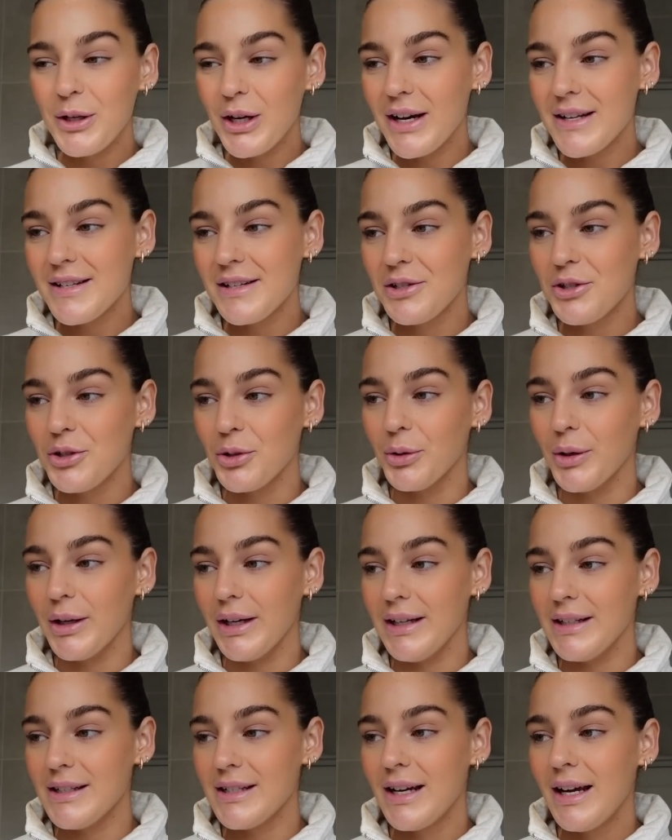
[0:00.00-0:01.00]
you guys
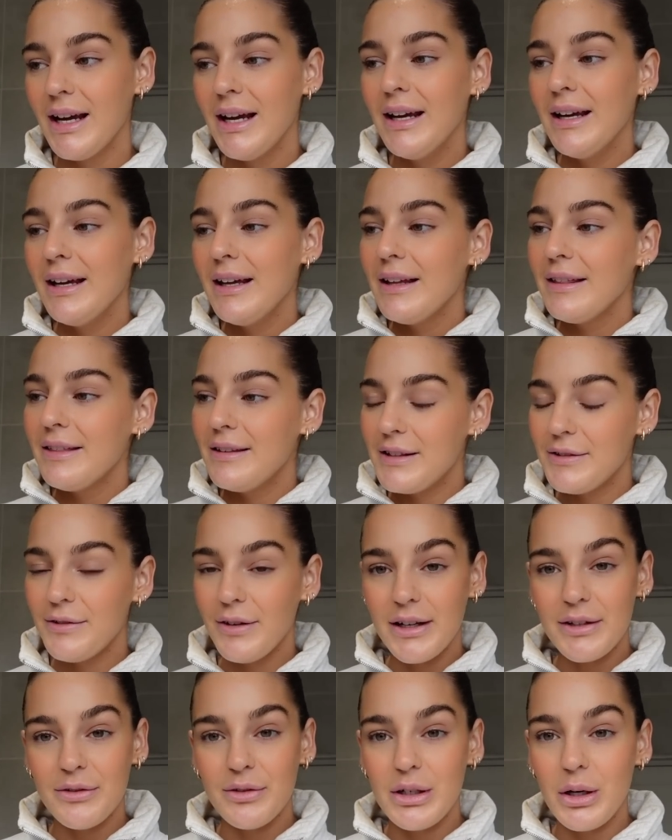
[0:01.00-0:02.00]
enjoyed this
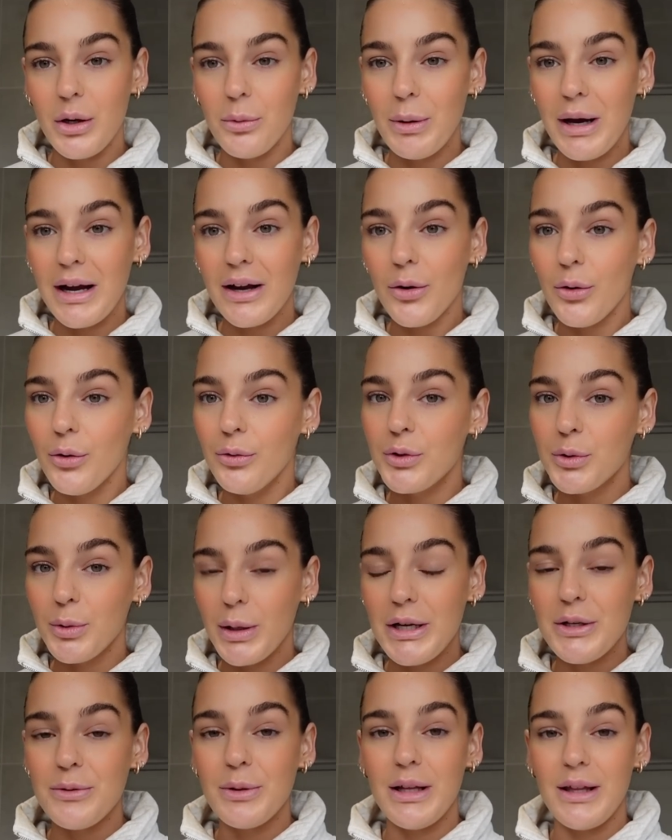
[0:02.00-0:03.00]
first video back of
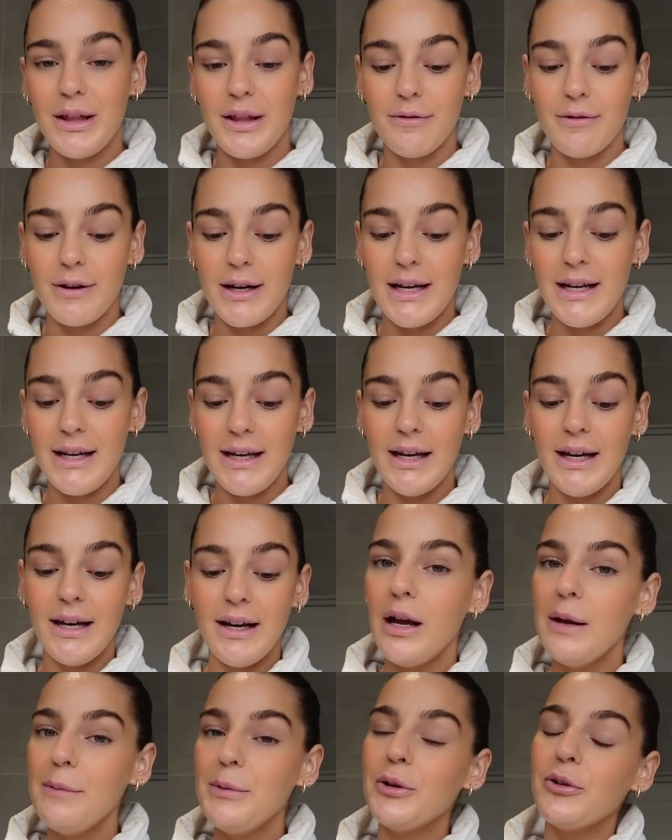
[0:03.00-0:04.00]
2023.
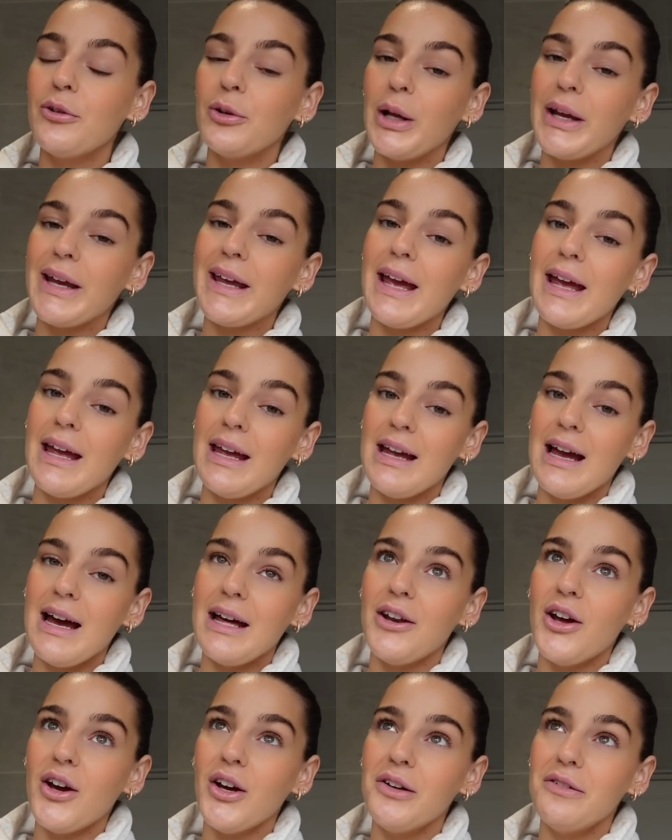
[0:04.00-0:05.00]
Hope you're all okay,
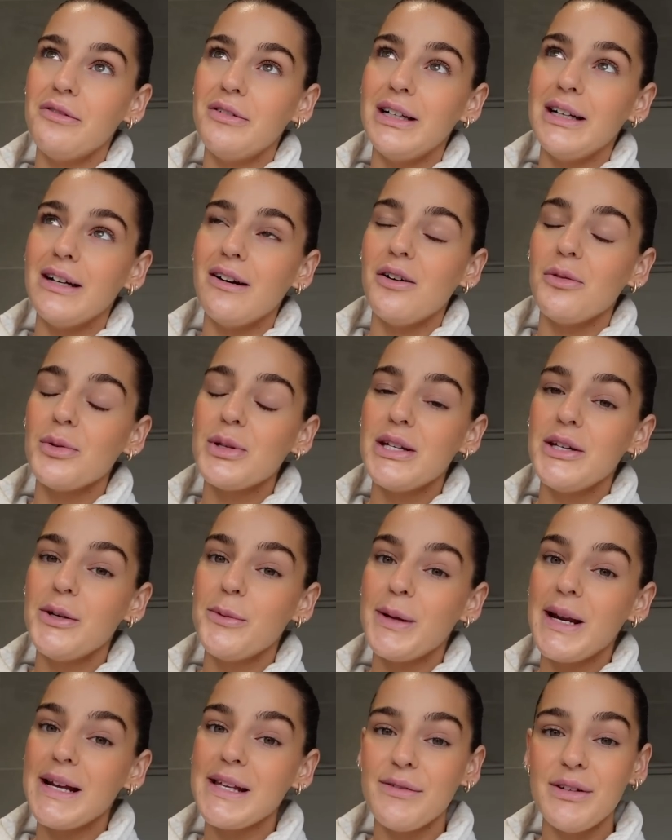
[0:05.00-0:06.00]
and hopefully I'll see you
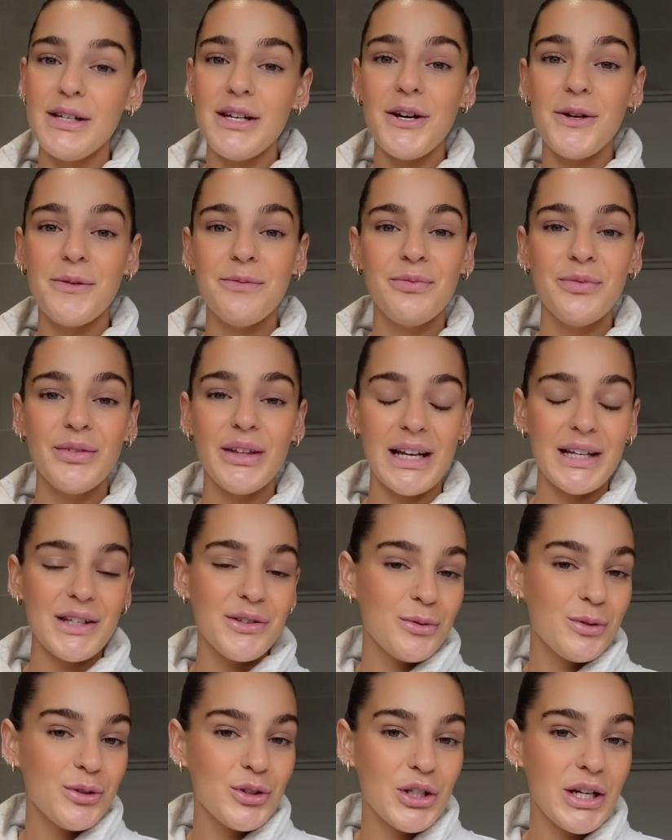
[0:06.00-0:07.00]
in my next video. Thanks
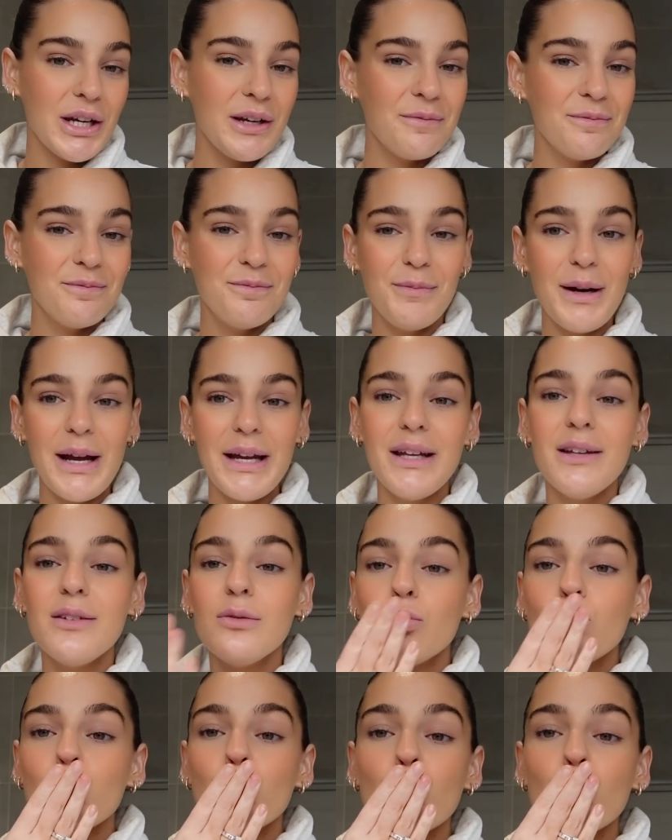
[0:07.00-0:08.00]
for watching. Bye.